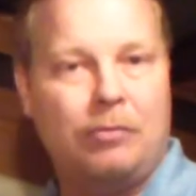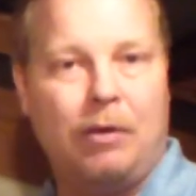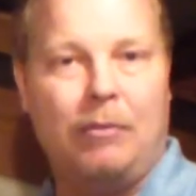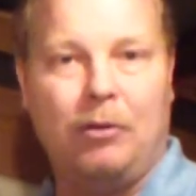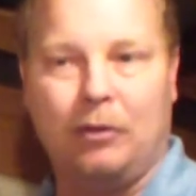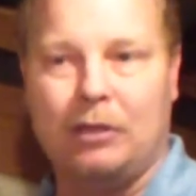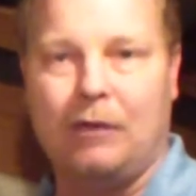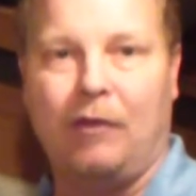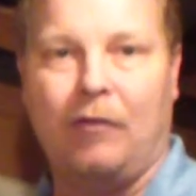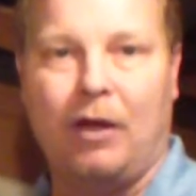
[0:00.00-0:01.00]
maybe only
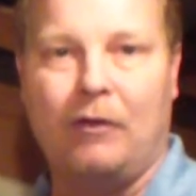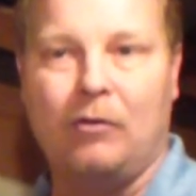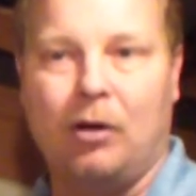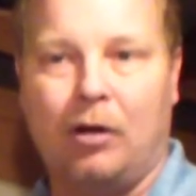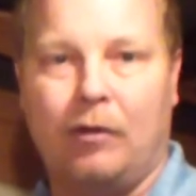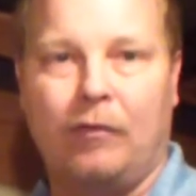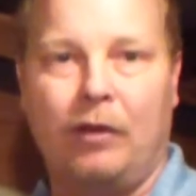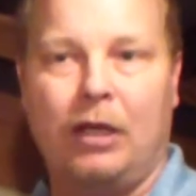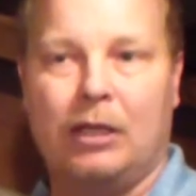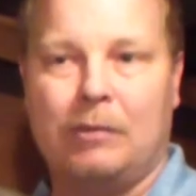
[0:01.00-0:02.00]
75 to 100
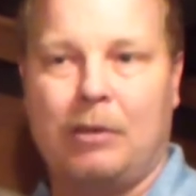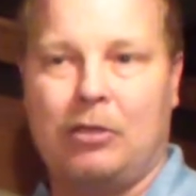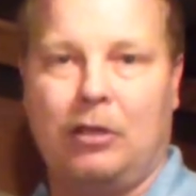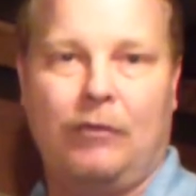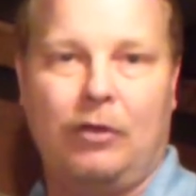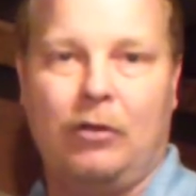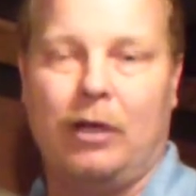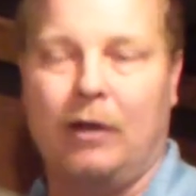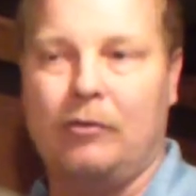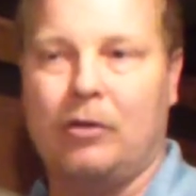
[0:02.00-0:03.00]
feet, especially if you don't
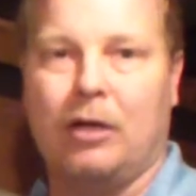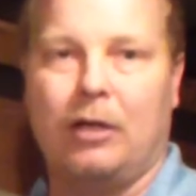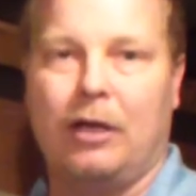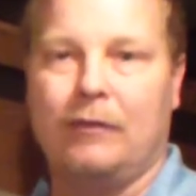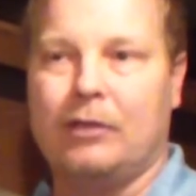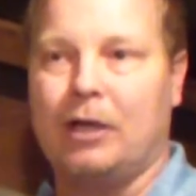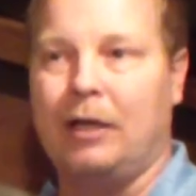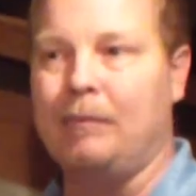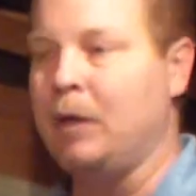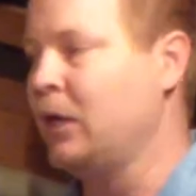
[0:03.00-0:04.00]
have direct line of
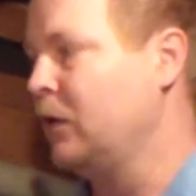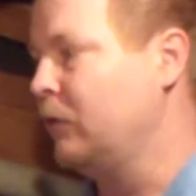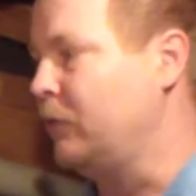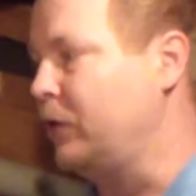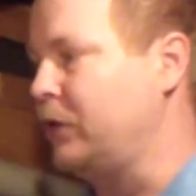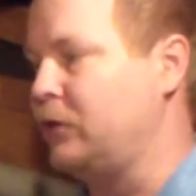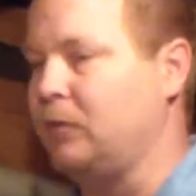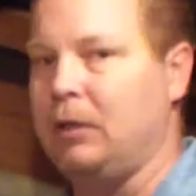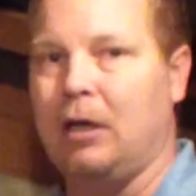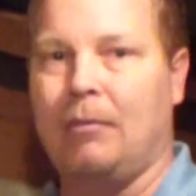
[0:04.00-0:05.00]
sight. With this, you'll
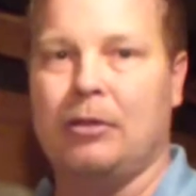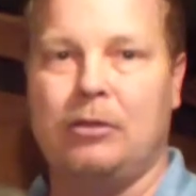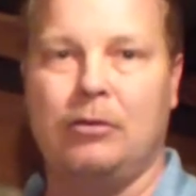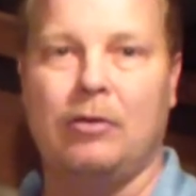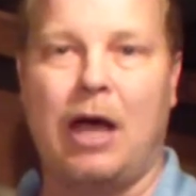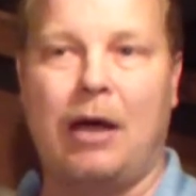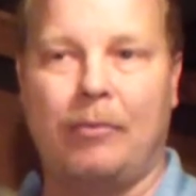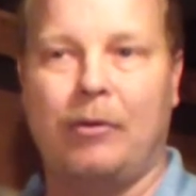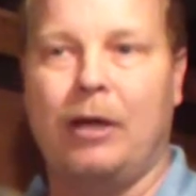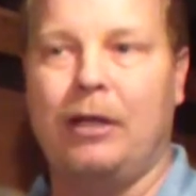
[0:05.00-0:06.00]
be able to
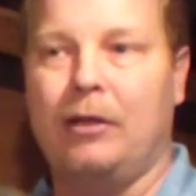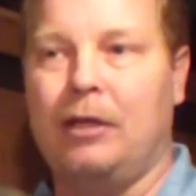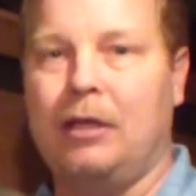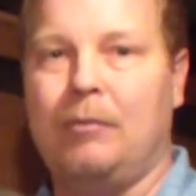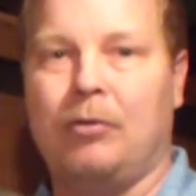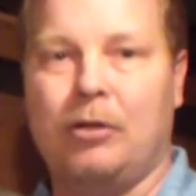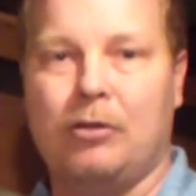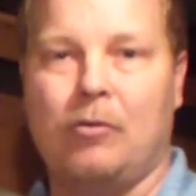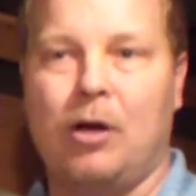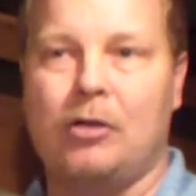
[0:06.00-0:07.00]
operate the
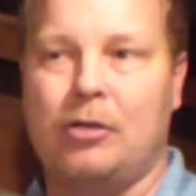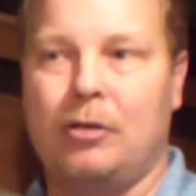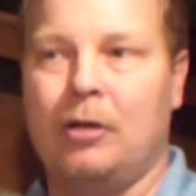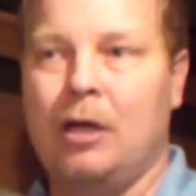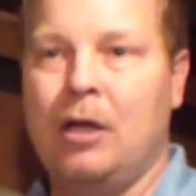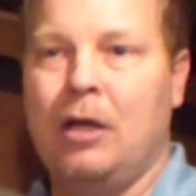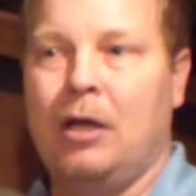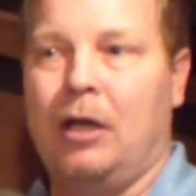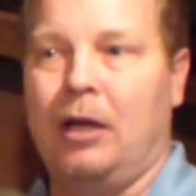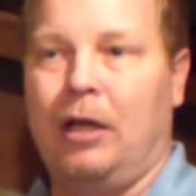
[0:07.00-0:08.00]
pressure washer
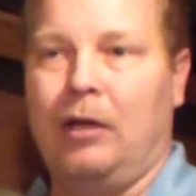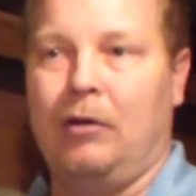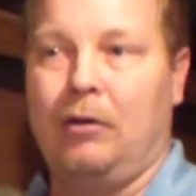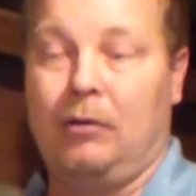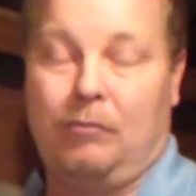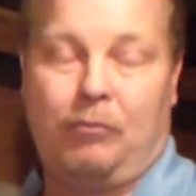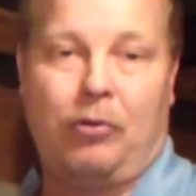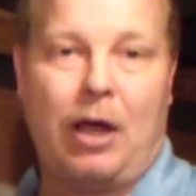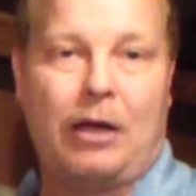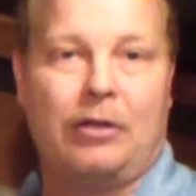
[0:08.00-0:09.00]
in
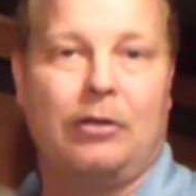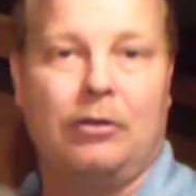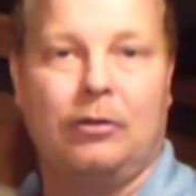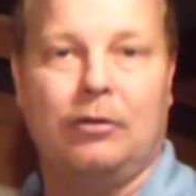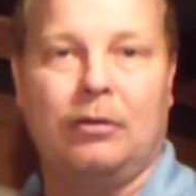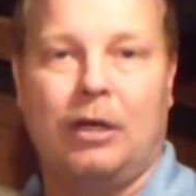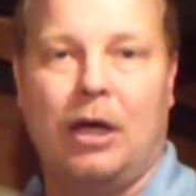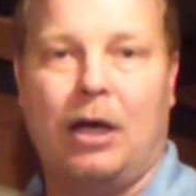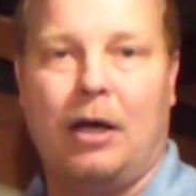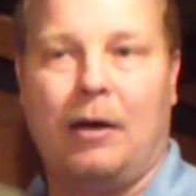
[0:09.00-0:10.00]
practical
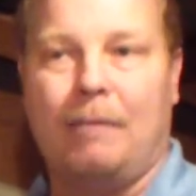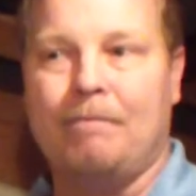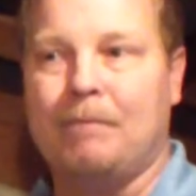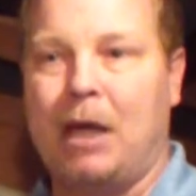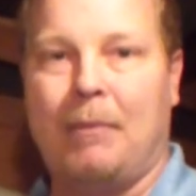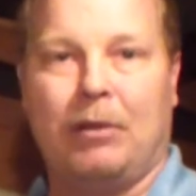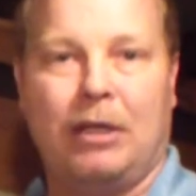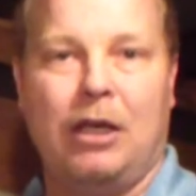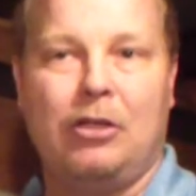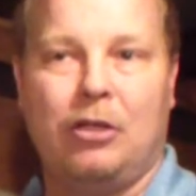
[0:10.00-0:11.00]

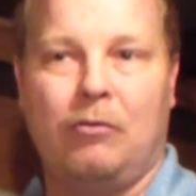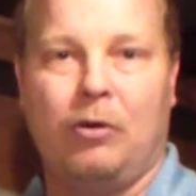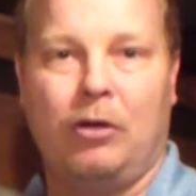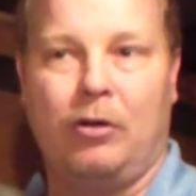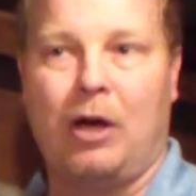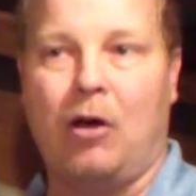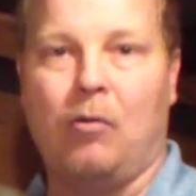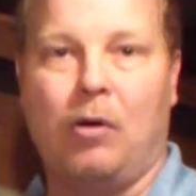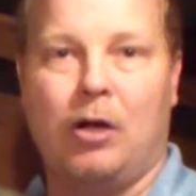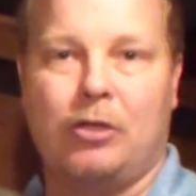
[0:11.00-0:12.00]
application where you're out
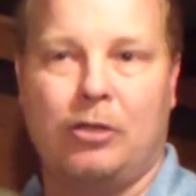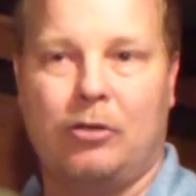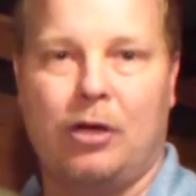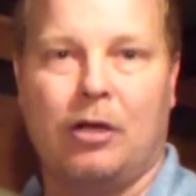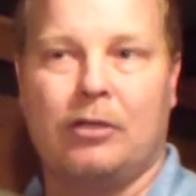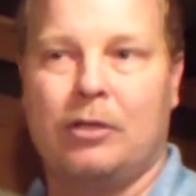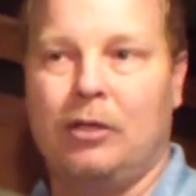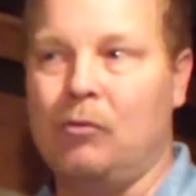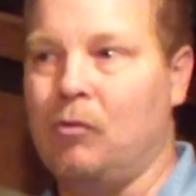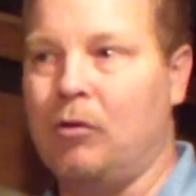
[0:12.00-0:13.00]
washing trucks.
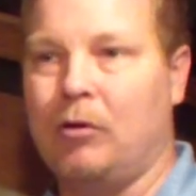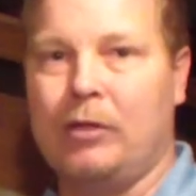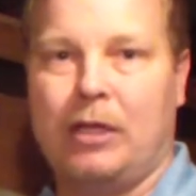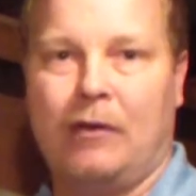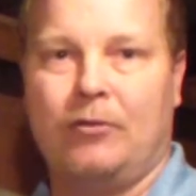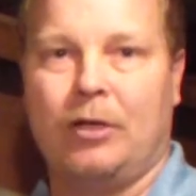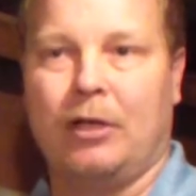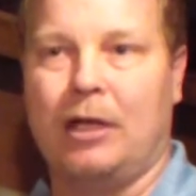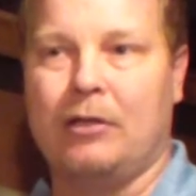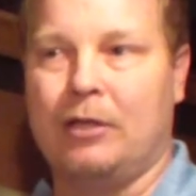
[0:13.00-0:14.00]
You won't always have direct
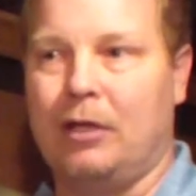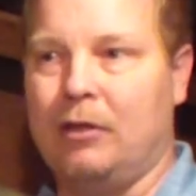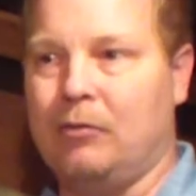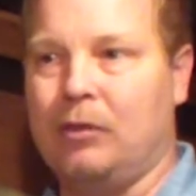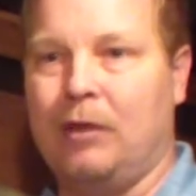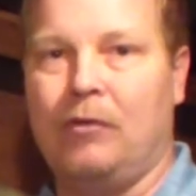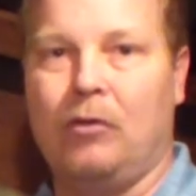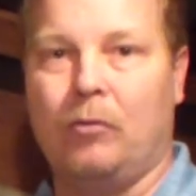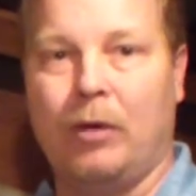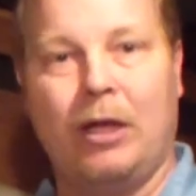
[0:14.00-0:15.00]
line of sight, and this will give you
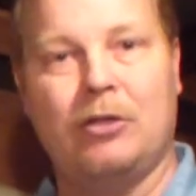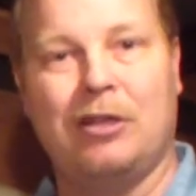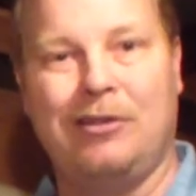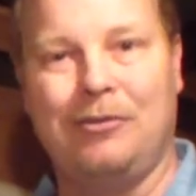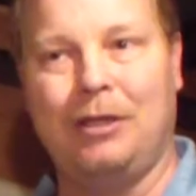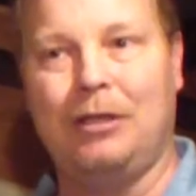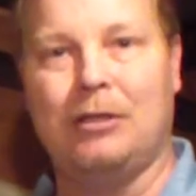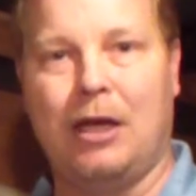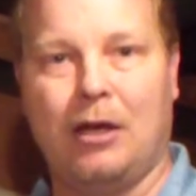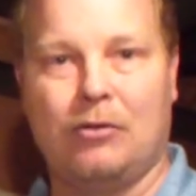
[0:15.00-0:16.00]
the range that you need
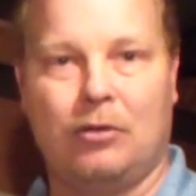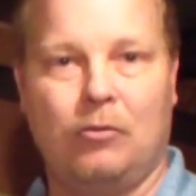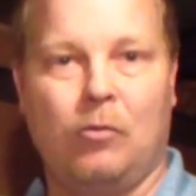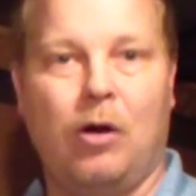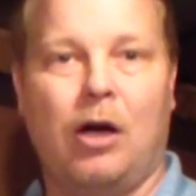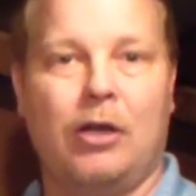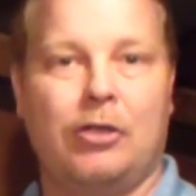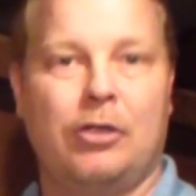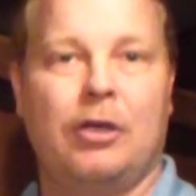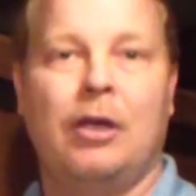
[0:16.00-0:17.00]
to actually
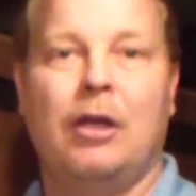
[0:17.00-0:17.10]
wash